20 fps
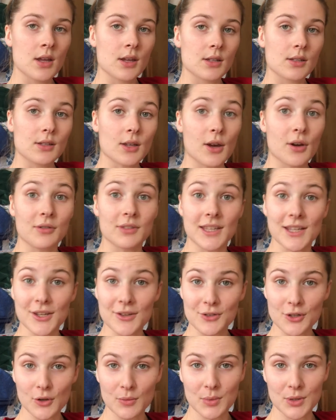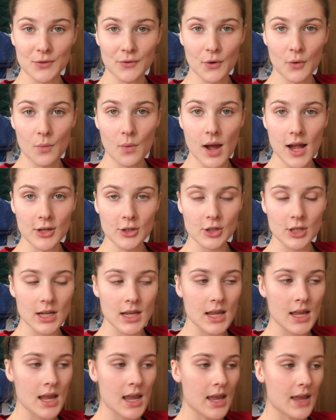So thank you so much for
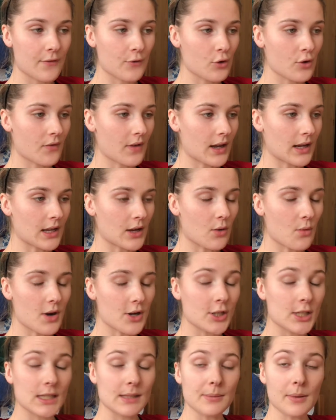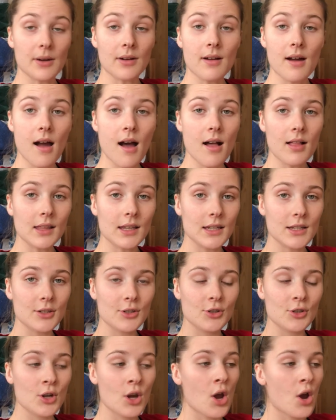watching. If you have any questions about
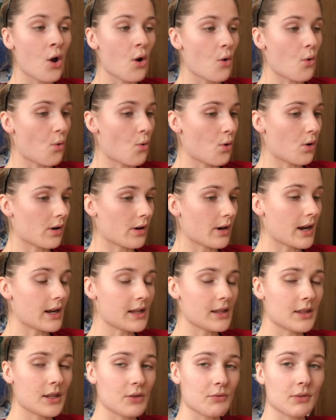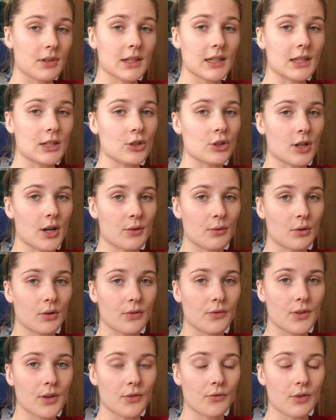college, or anything really in general,
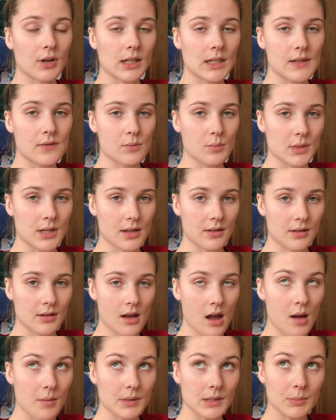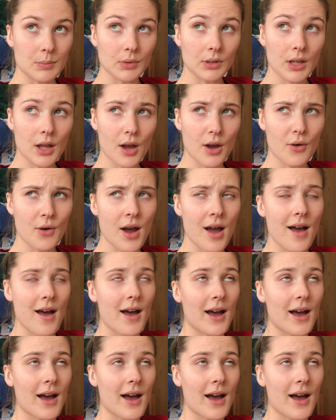feel free to leave them down in the comments below.